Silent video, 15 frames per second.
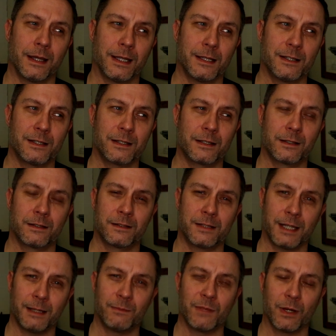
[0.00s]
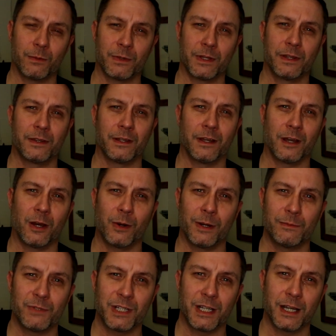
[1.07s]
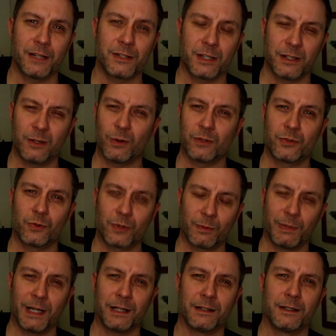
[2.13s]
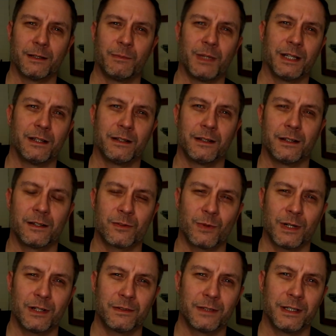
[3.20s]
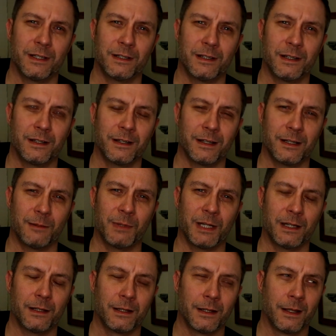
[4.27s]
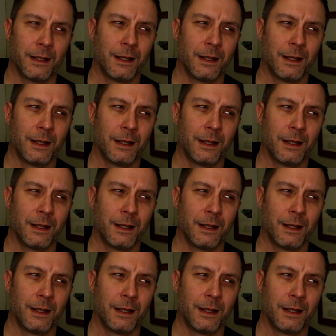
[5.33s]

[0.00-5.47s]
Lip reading: he's teamed up with OMG Edson, who I'll talk about a bit as well in a bit,